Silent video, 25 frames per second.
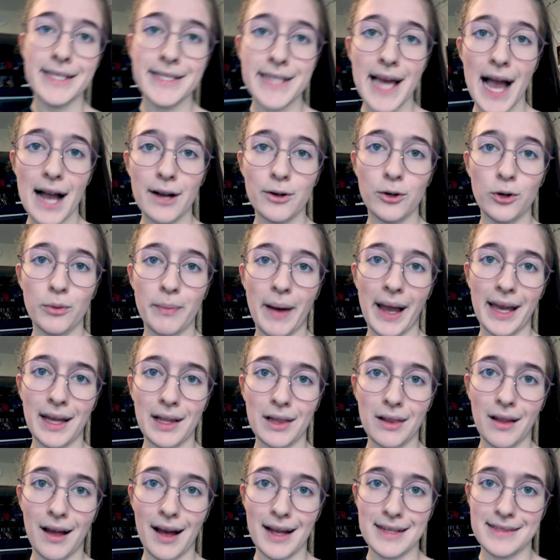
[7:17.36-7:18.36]
tackle my
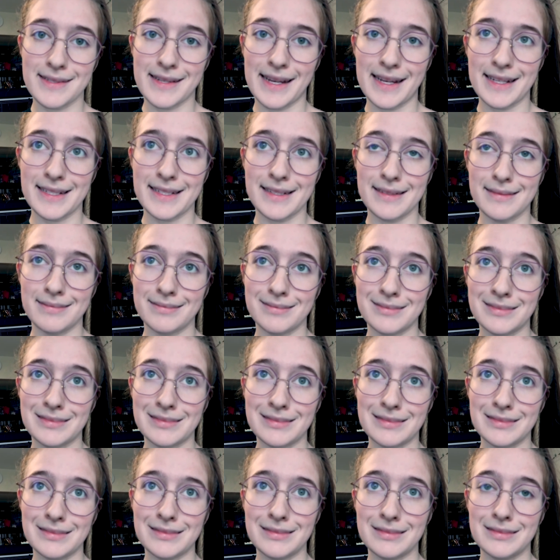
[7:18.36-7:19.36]
closet.
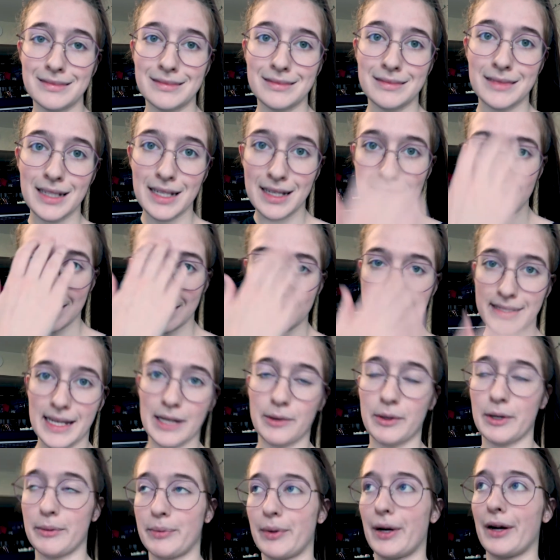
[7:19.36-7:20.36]

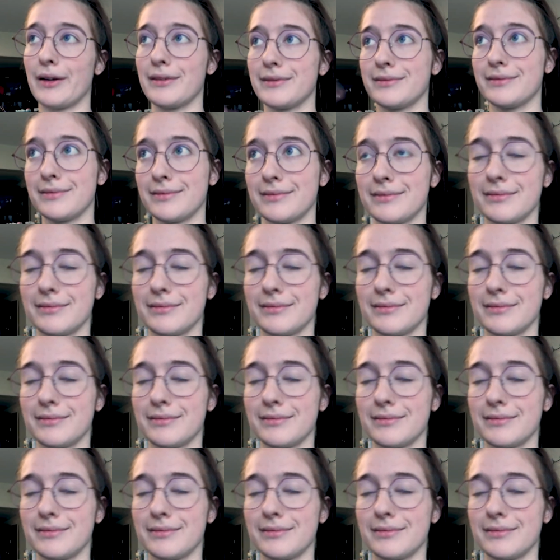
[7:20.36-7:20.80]
Sacred prayer.